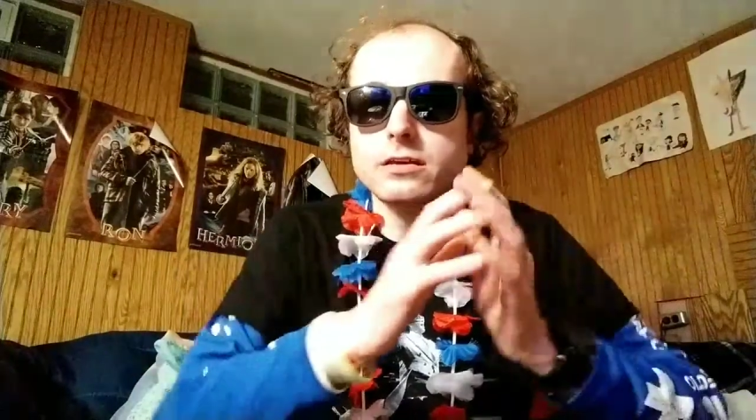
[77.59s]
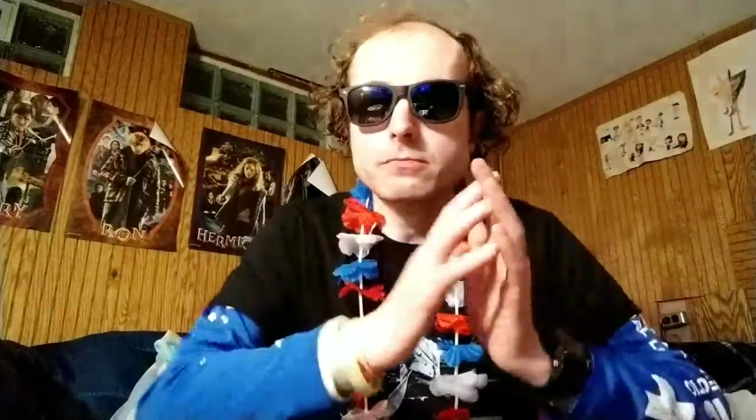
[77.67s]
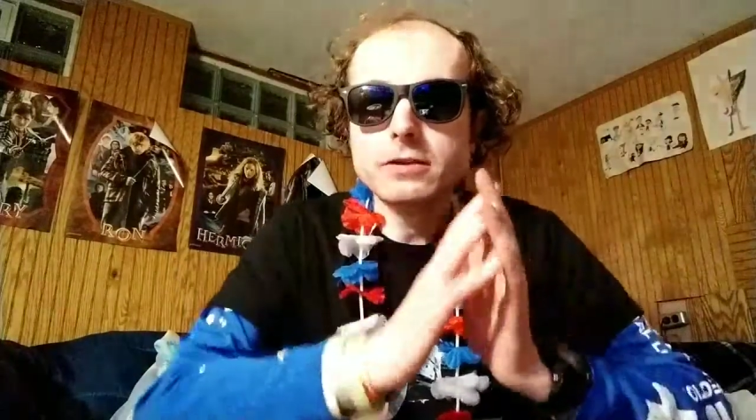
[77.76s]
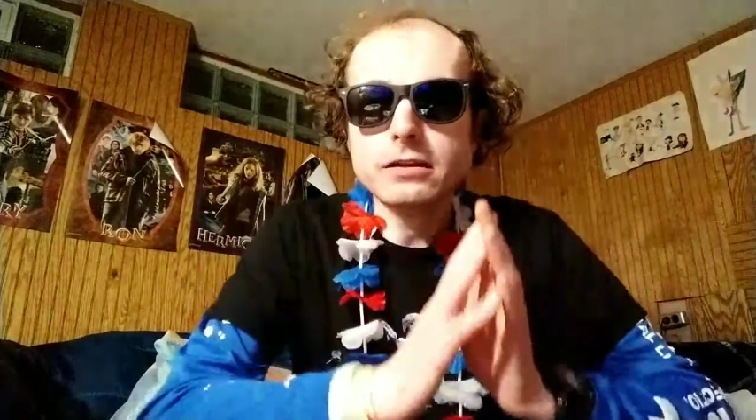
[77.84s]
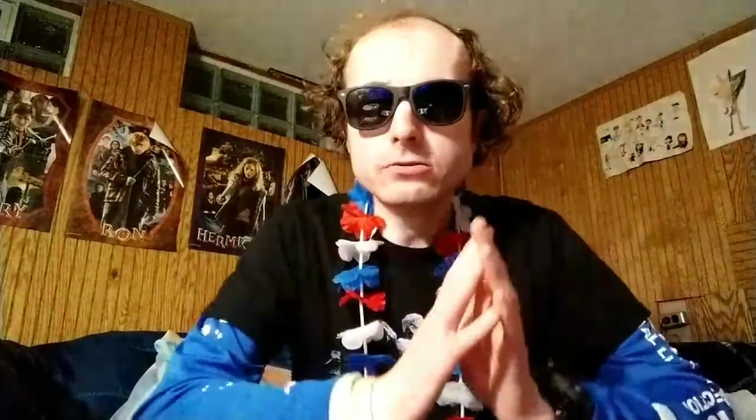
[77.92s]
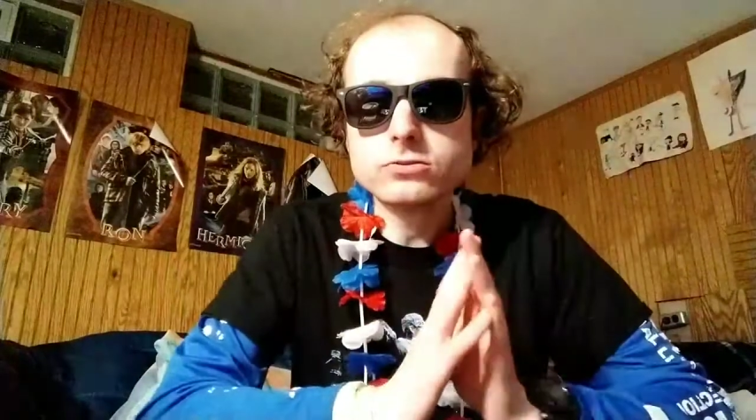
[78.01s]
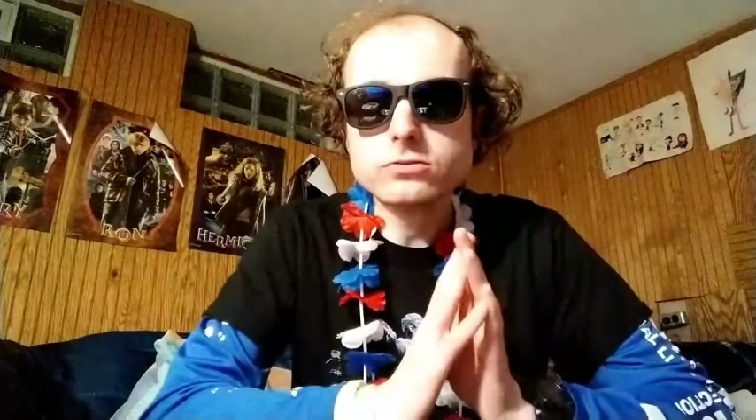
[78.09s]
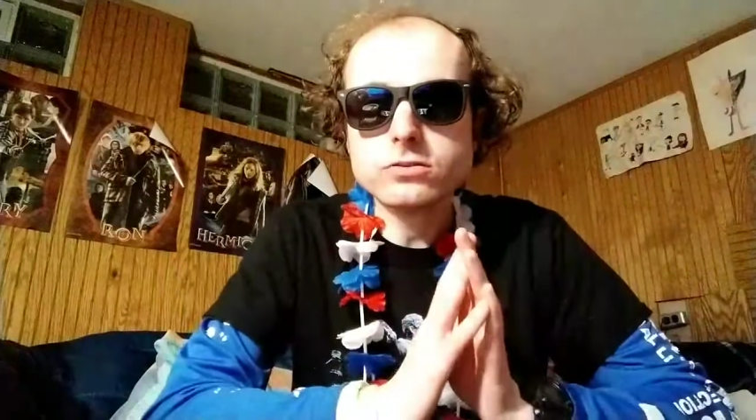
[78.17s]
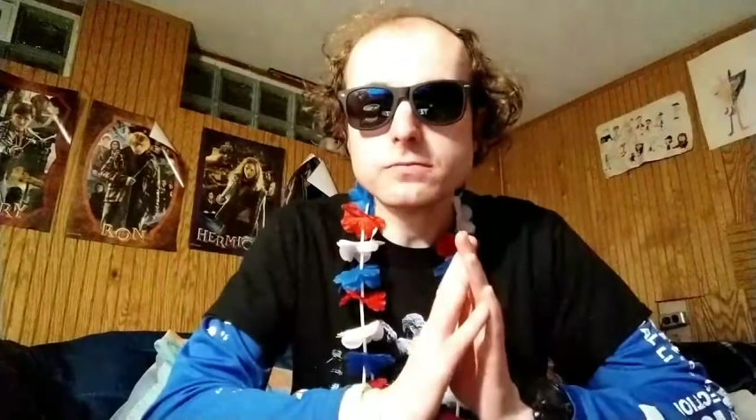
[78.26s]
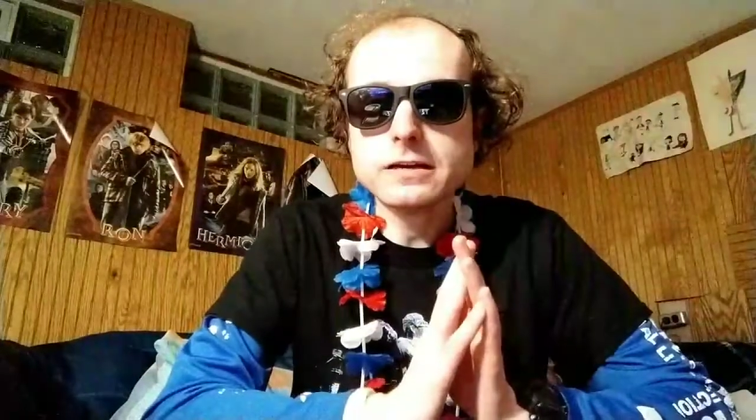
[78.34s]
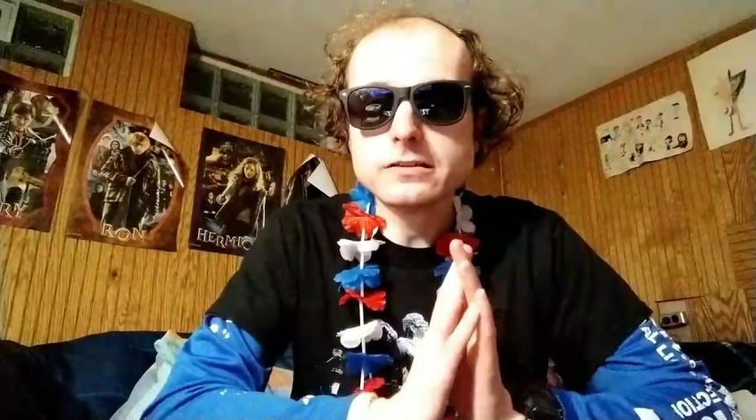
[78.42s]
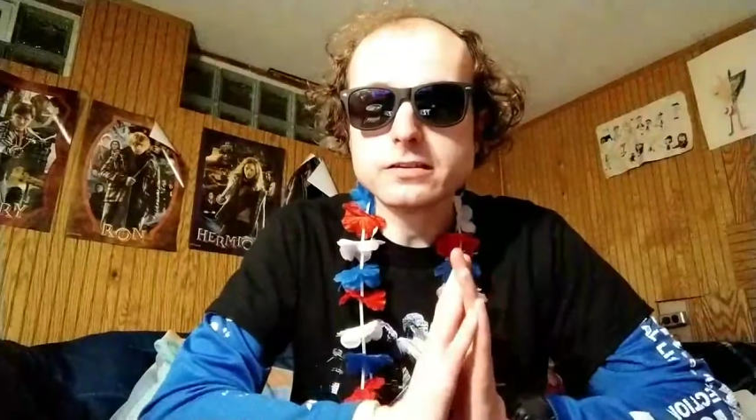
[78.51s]
but I'll do the
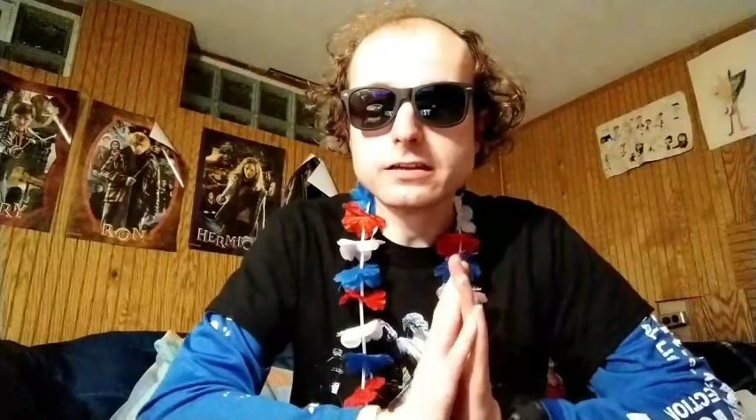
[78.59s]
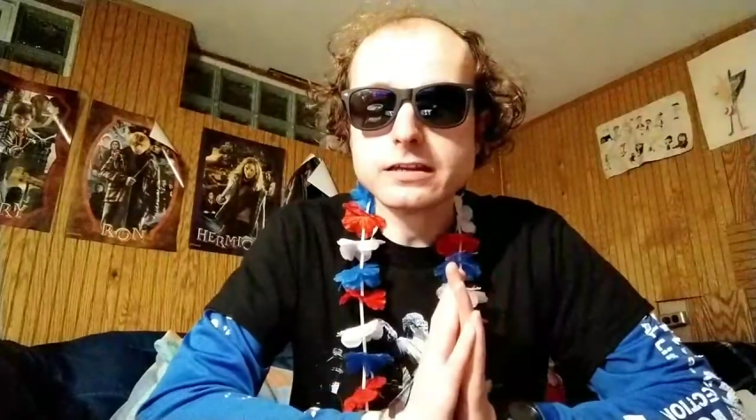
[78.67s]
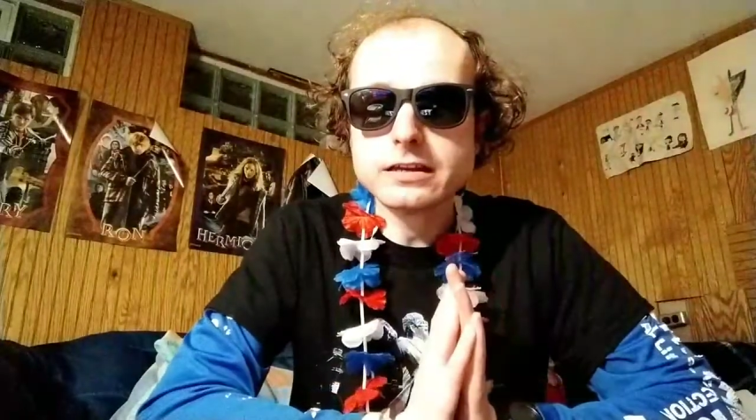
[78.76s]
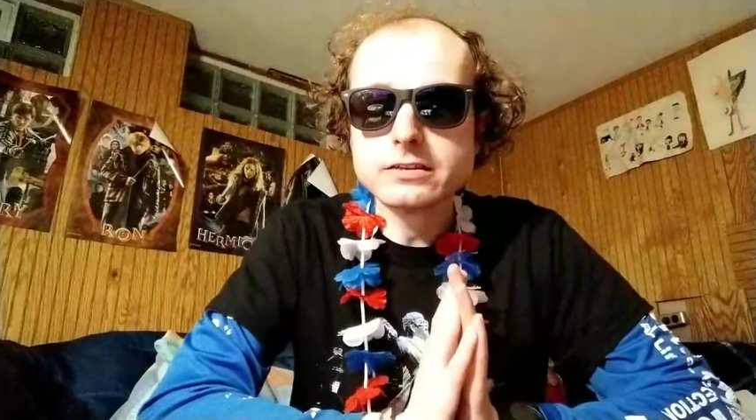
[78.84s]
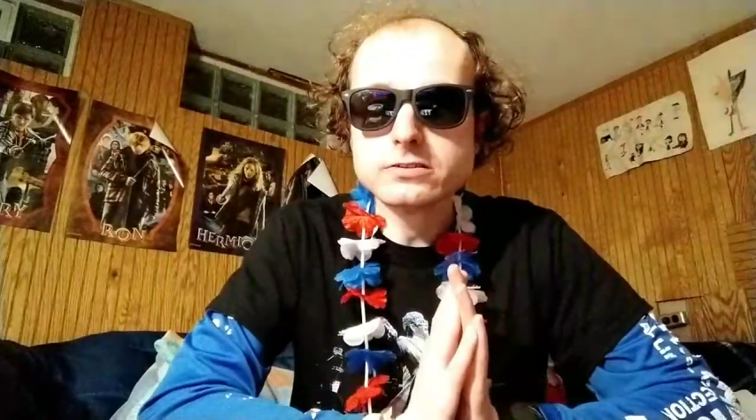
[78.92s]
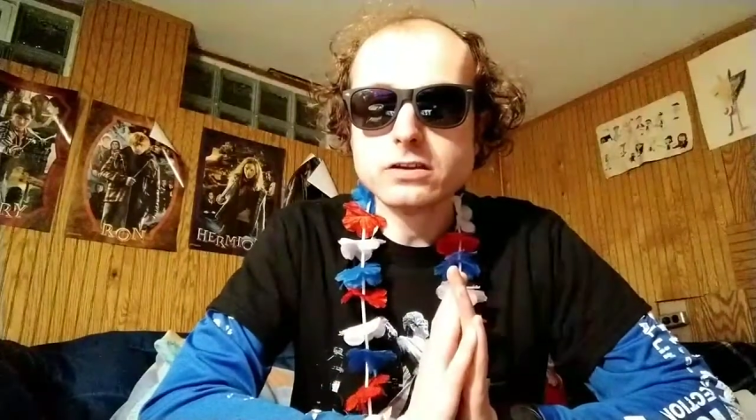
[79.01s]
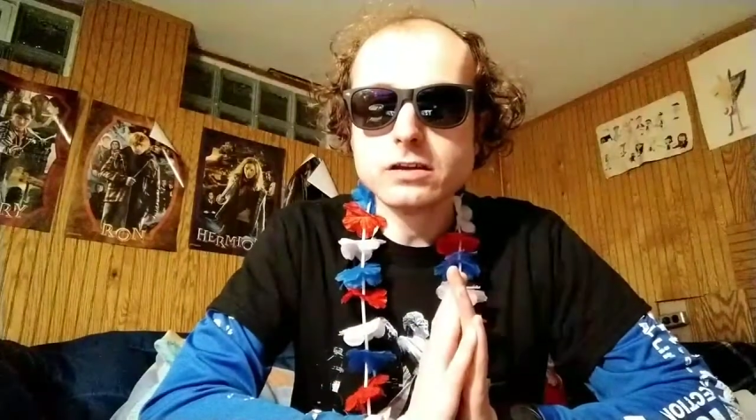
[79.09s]
best I can to